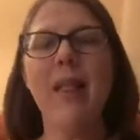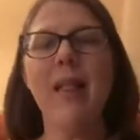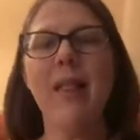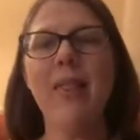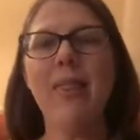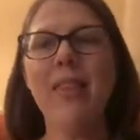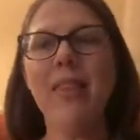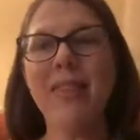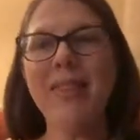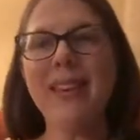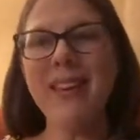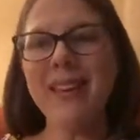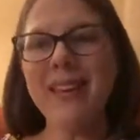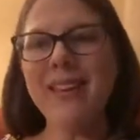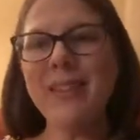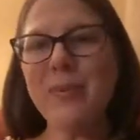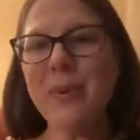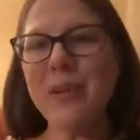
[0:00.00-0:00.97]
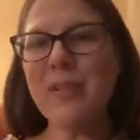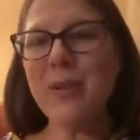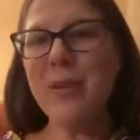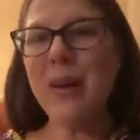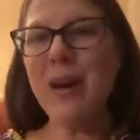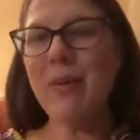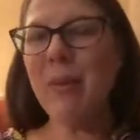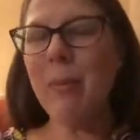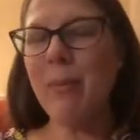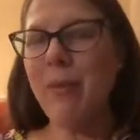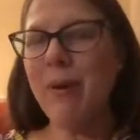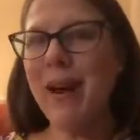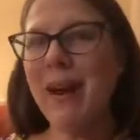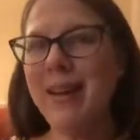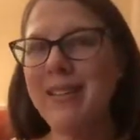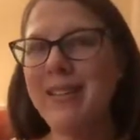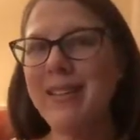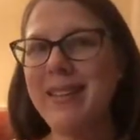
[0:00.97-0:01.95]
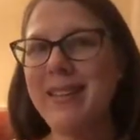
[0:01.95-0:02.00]
The thing is, once you have a
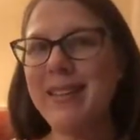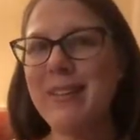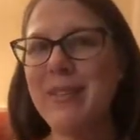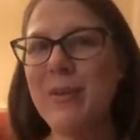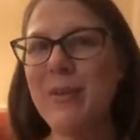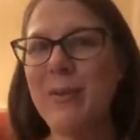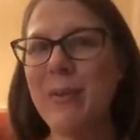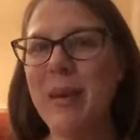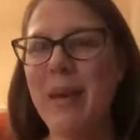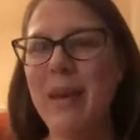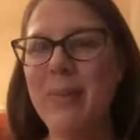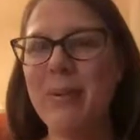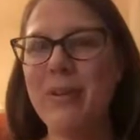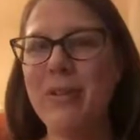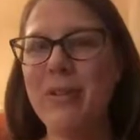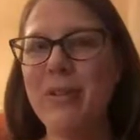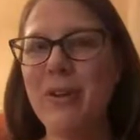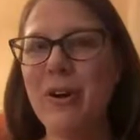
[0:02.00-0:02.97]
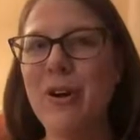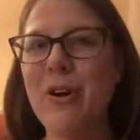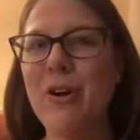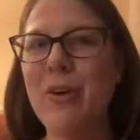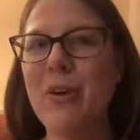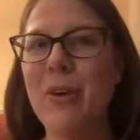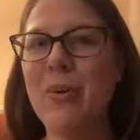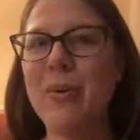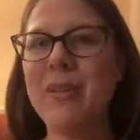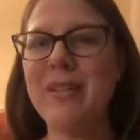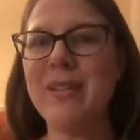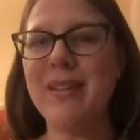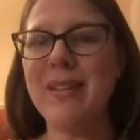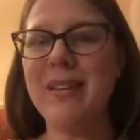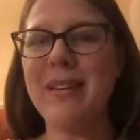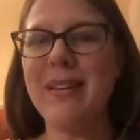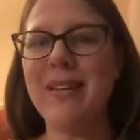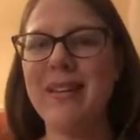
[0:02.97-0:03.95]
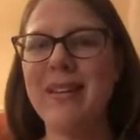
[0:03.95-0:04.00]
practice, you'll be able to start
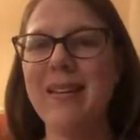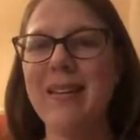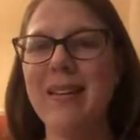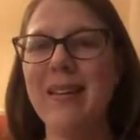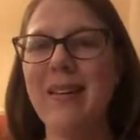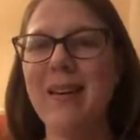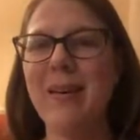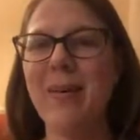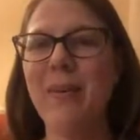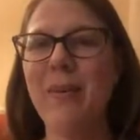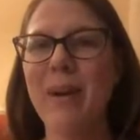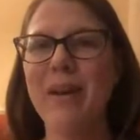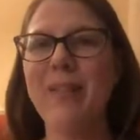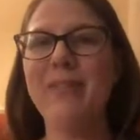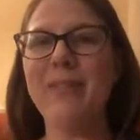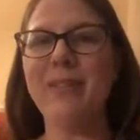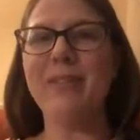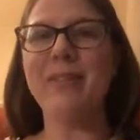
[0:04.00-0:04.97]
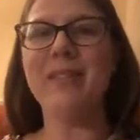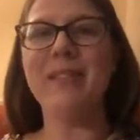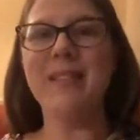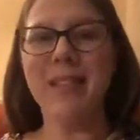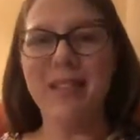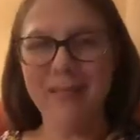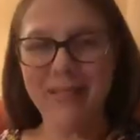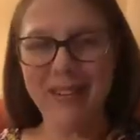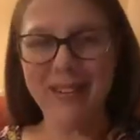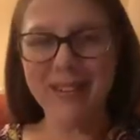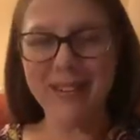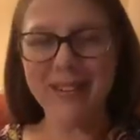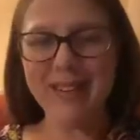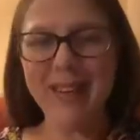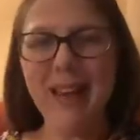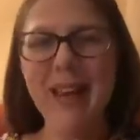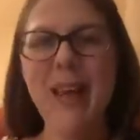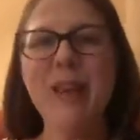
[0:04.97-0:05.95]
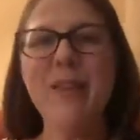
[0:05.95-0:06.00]
noticing when it feels different.
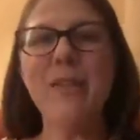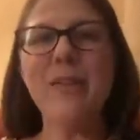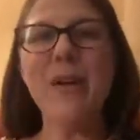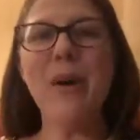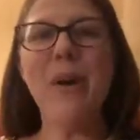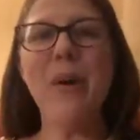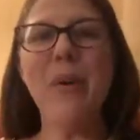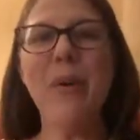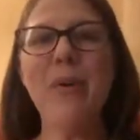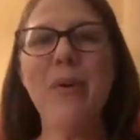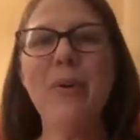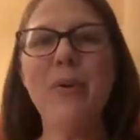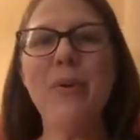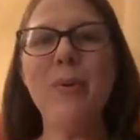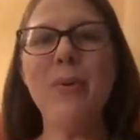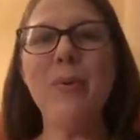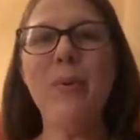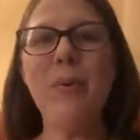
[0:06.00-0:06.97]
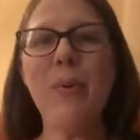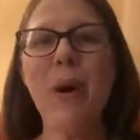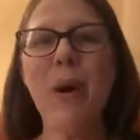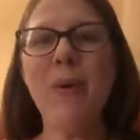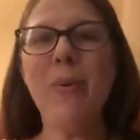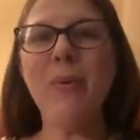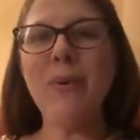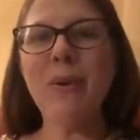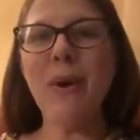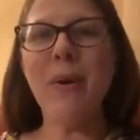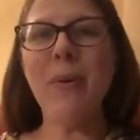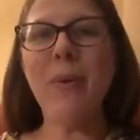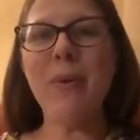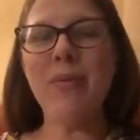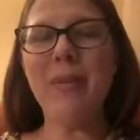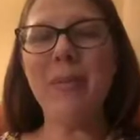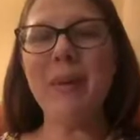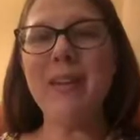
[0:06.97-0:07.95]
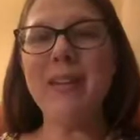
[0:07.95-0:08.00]
So you won't know if the
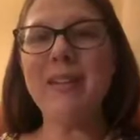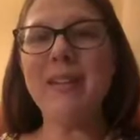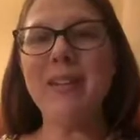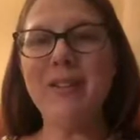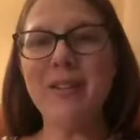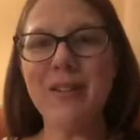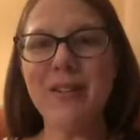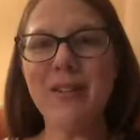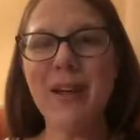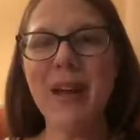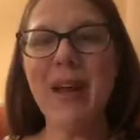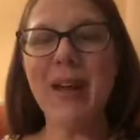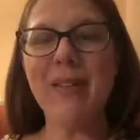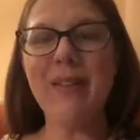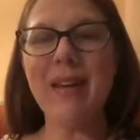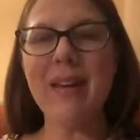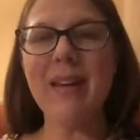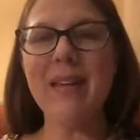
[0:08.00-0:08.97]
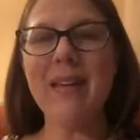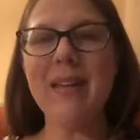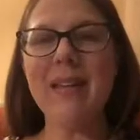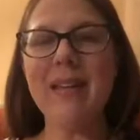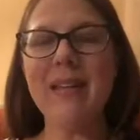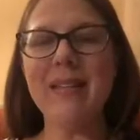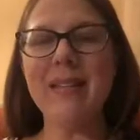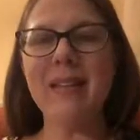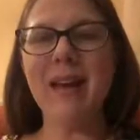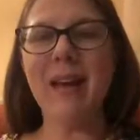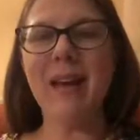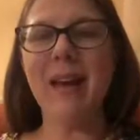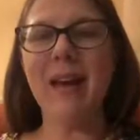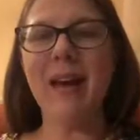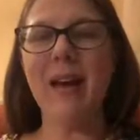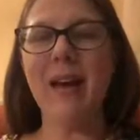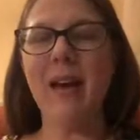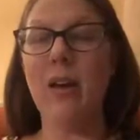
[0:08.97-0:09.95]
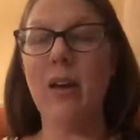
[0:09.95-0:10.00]
meditation you're having is
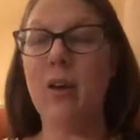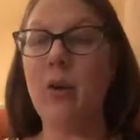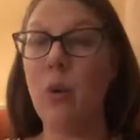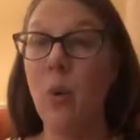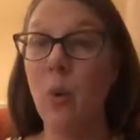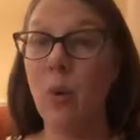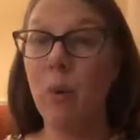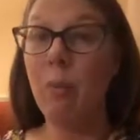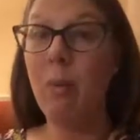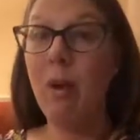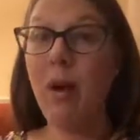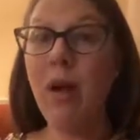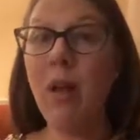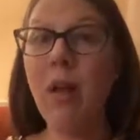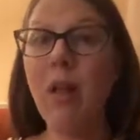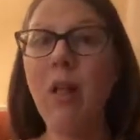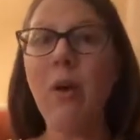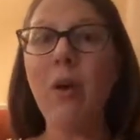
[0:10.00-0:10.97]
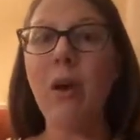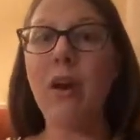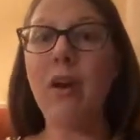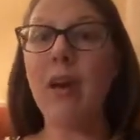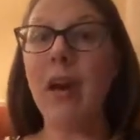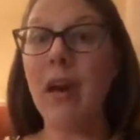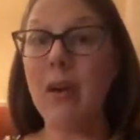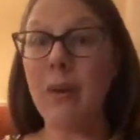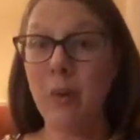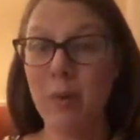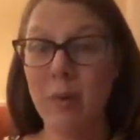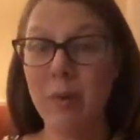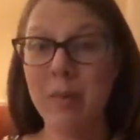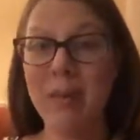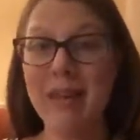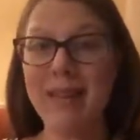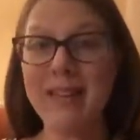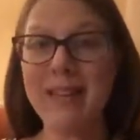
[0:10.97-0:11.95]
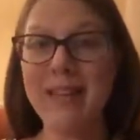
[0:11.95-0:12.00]
a normal or a not normal
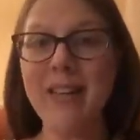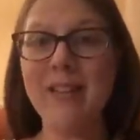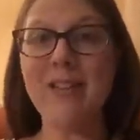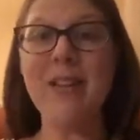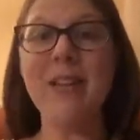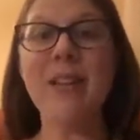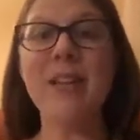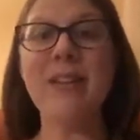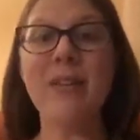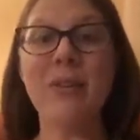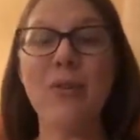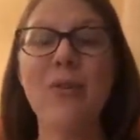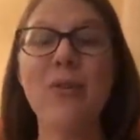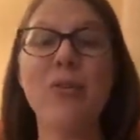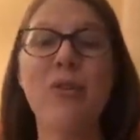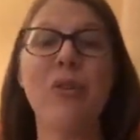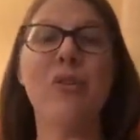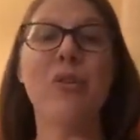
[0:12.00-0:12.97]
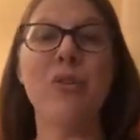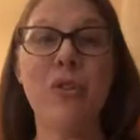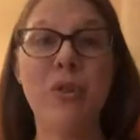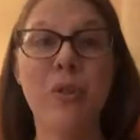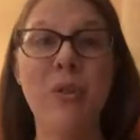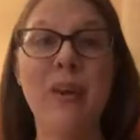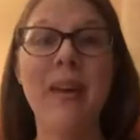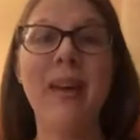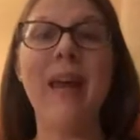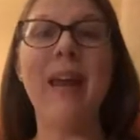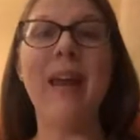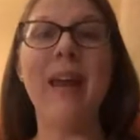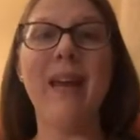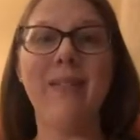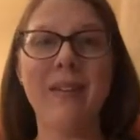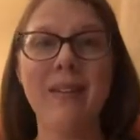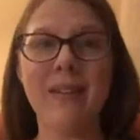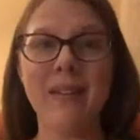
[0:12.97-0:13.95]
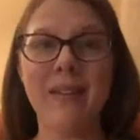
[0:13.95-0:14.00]
meditation until you start doing it
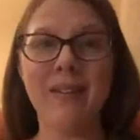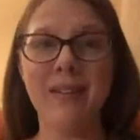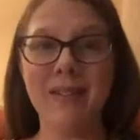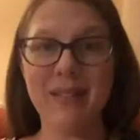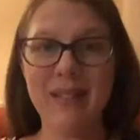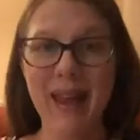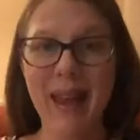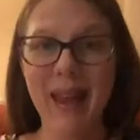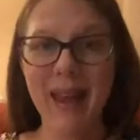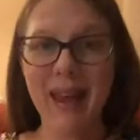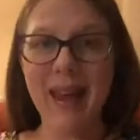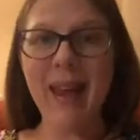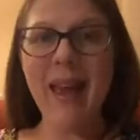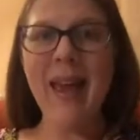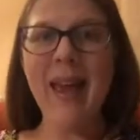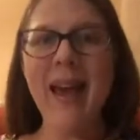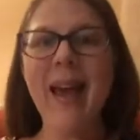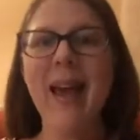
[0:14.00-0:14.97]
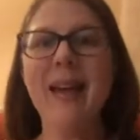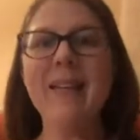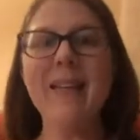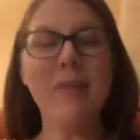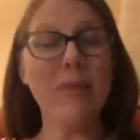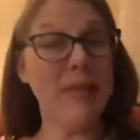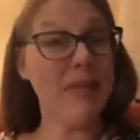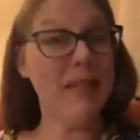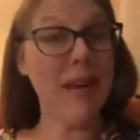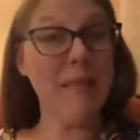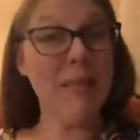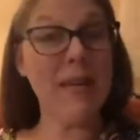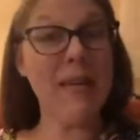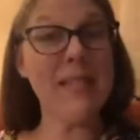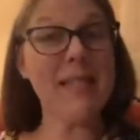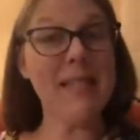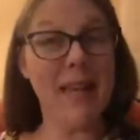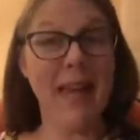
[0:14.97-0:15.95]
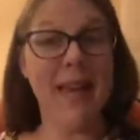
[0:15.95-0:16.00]
every single day. So does that make
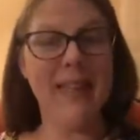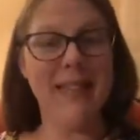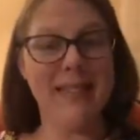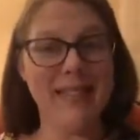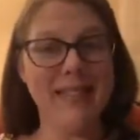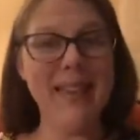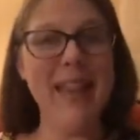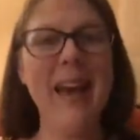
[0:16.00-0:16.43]
sense?